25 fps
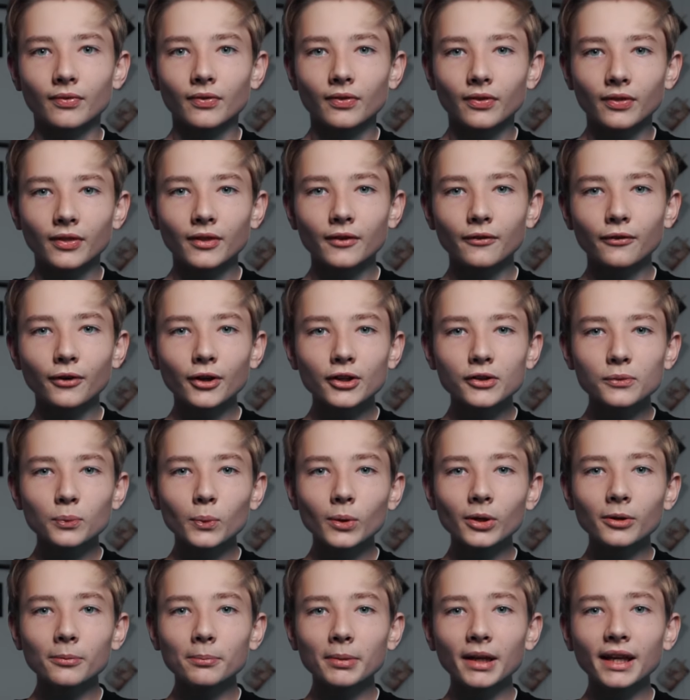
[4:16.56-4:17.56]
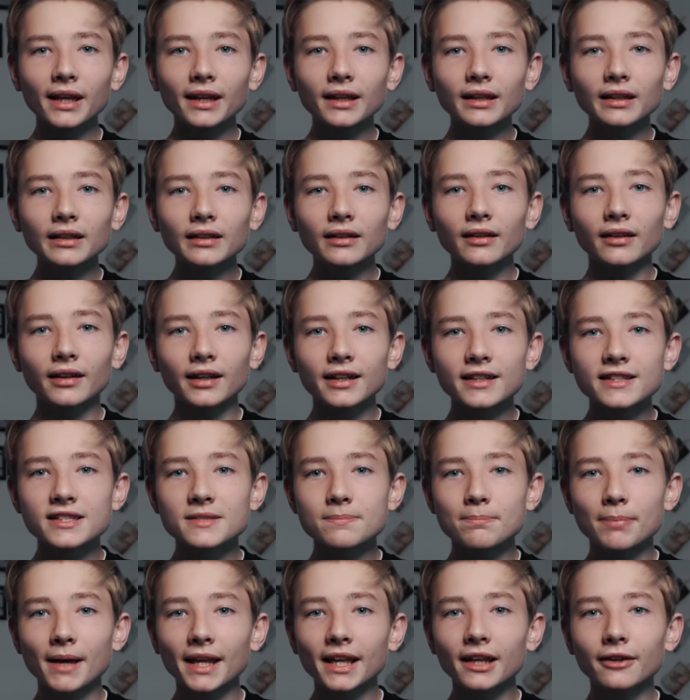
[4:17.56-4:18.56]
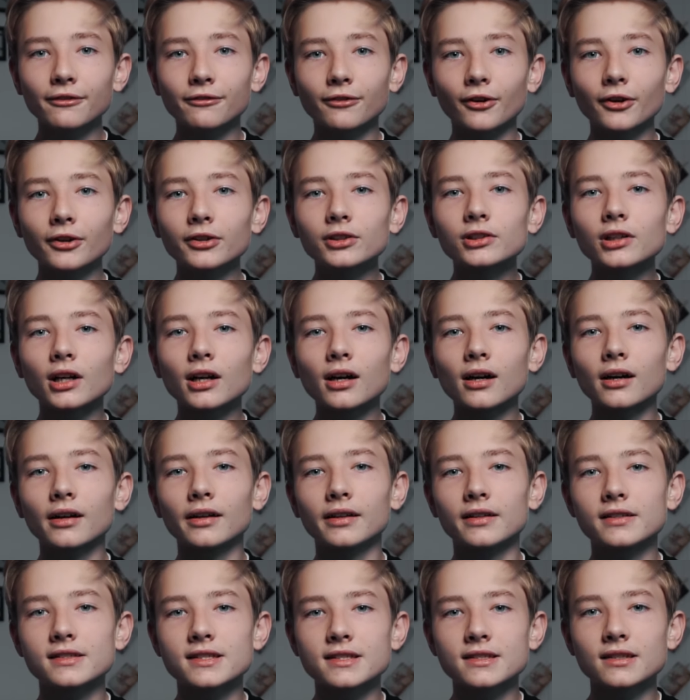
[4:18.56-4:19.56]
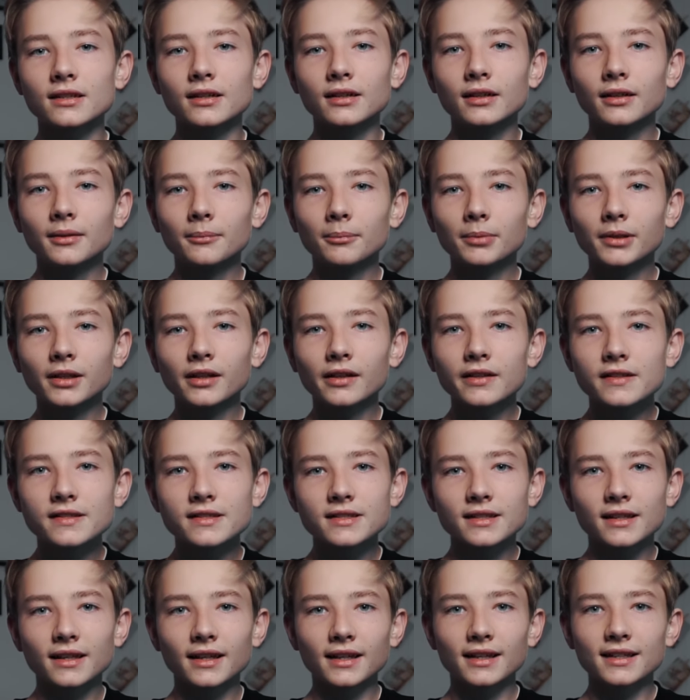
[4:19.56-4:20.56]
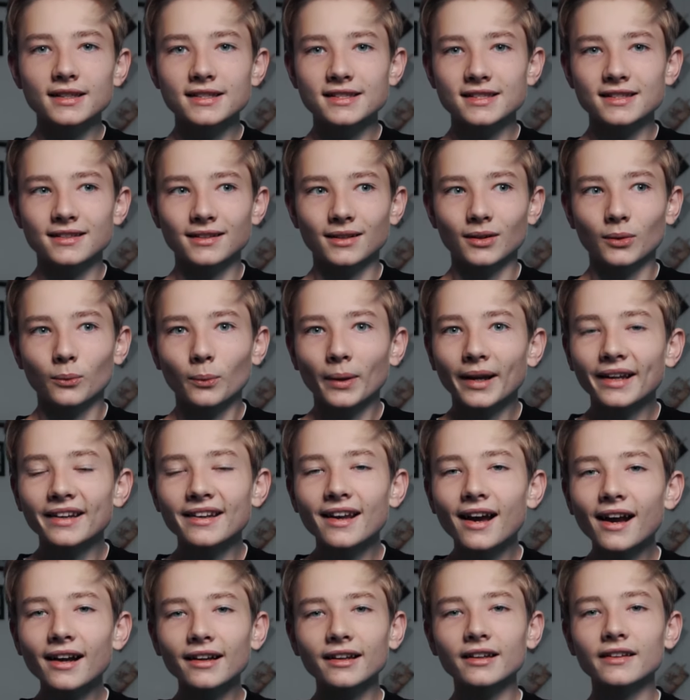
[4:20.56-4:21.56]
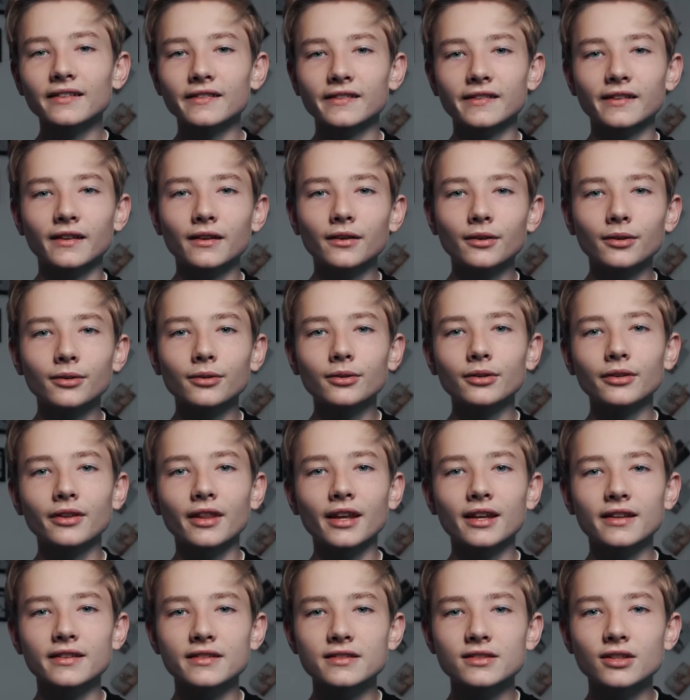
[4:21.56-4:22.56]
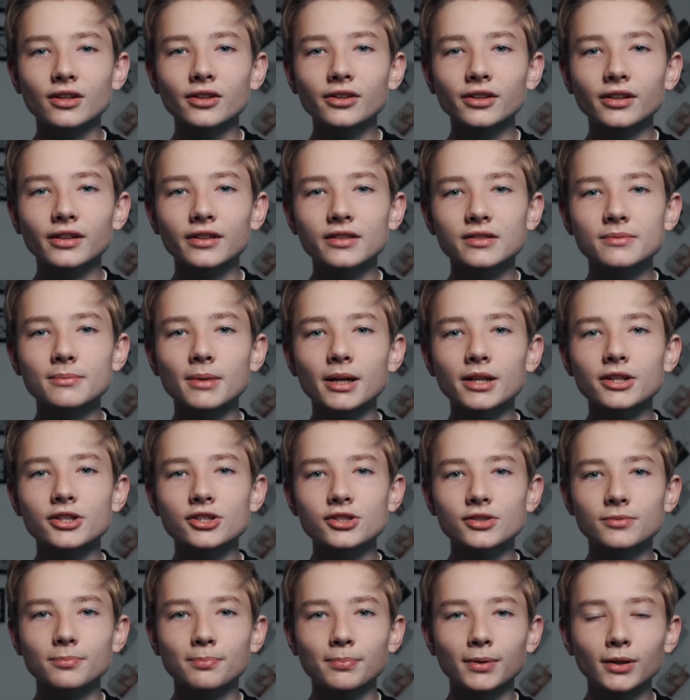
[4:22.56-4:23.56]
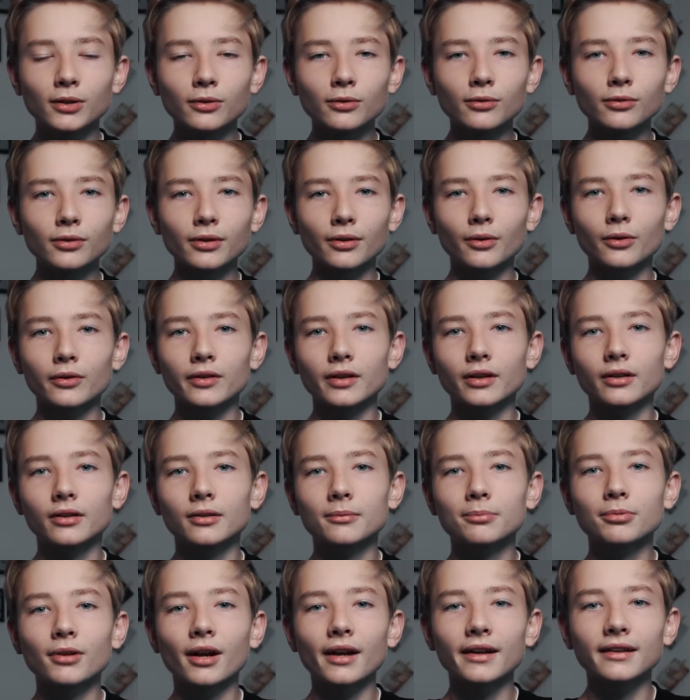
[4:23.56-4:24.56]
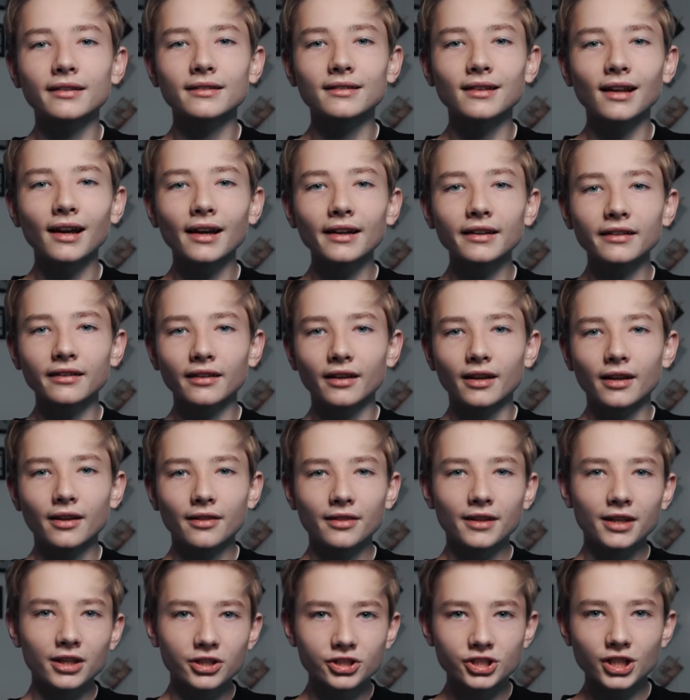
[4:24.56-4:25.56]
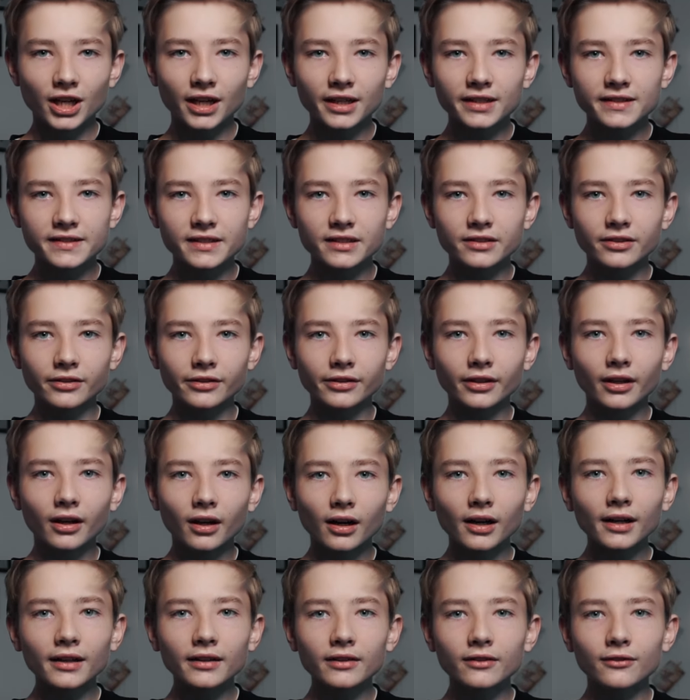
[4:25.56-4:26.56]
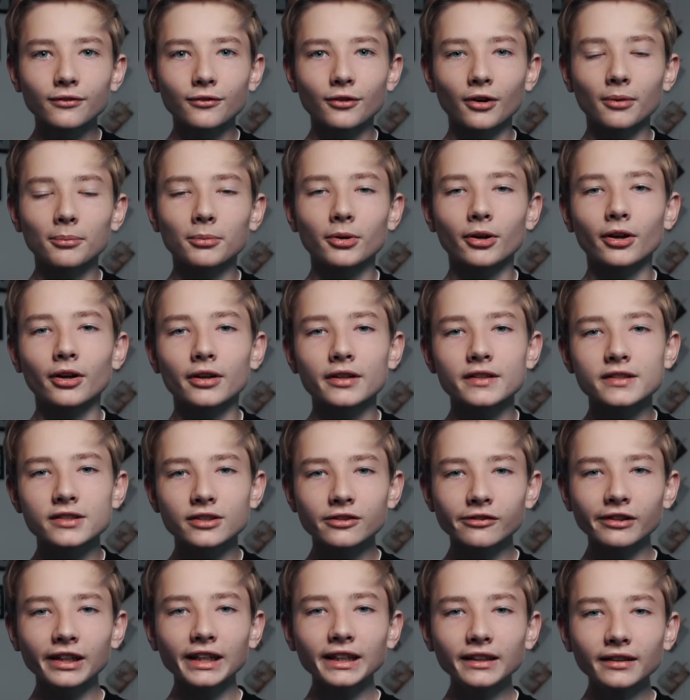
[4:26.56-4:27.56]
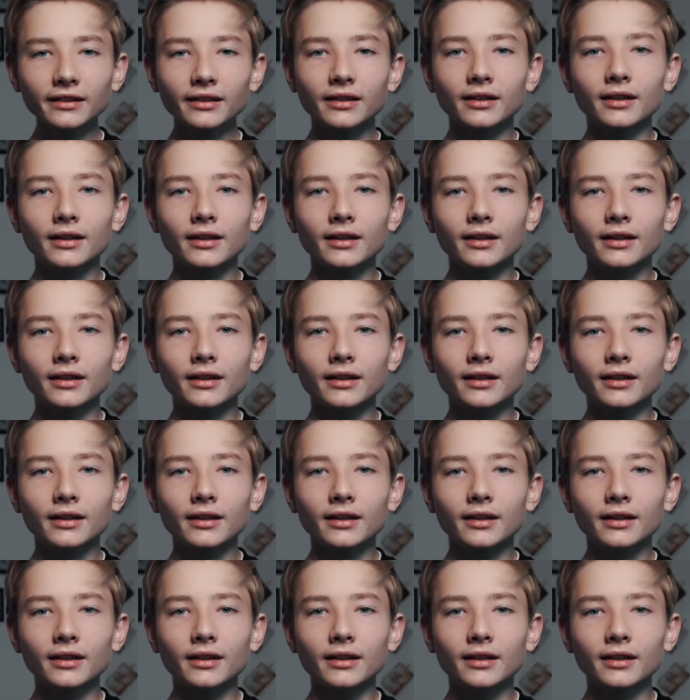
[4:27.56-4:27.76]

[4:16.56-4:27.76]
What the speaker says: The first one being it's better for your eyes, because it's way darker, so there's not as much blue bright light that shines into your eyes from your screen,